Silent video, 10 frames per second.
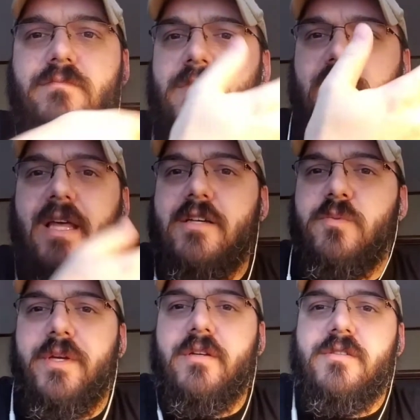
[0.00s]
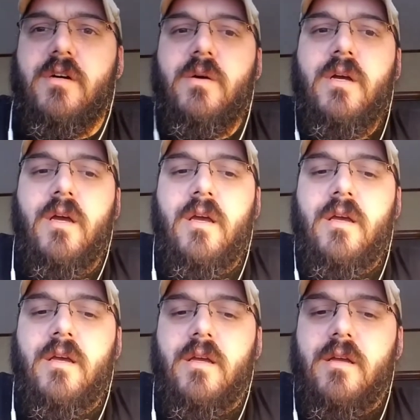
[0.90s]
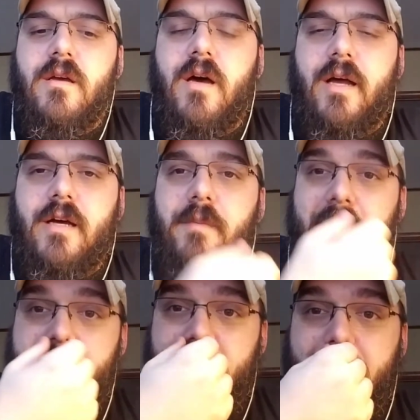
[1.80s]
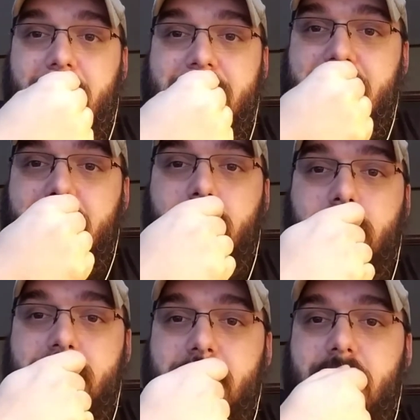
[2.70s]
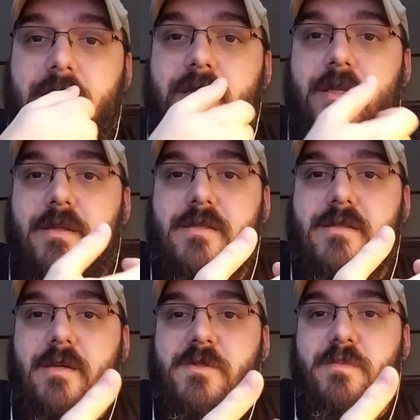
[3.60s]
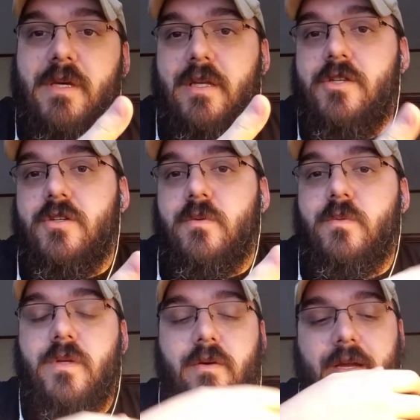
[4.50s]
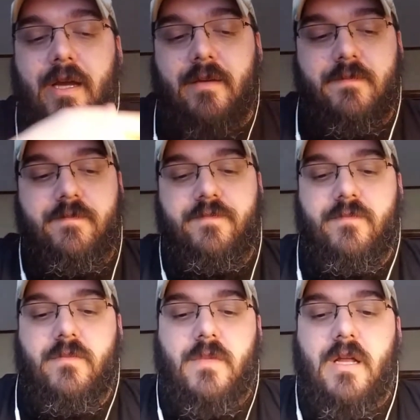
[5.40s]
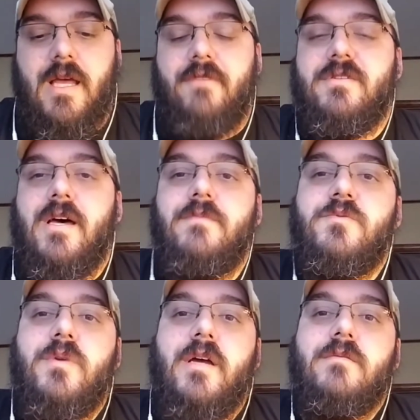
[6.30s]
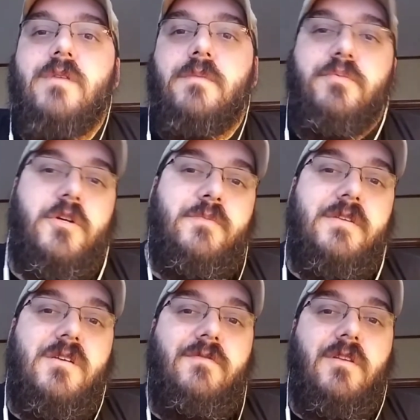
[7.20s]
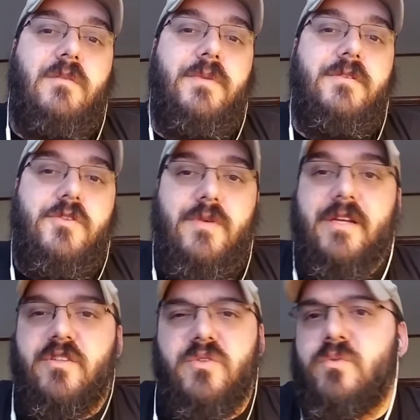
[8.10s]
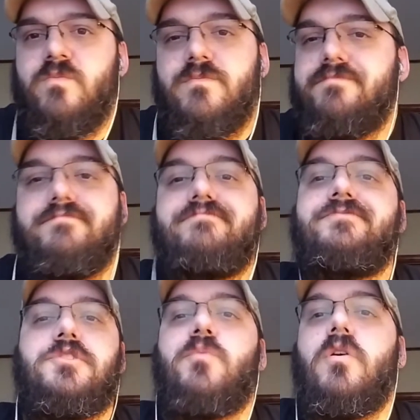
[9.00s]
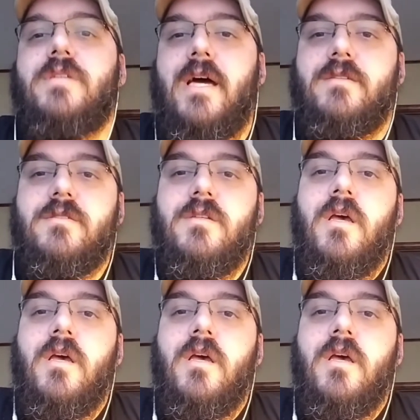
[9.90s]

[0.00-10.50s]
last week or so, I mentioned it and I said, listen, this seems to be an issue. I'll have times when I push myself a little bit to try and do small tasks,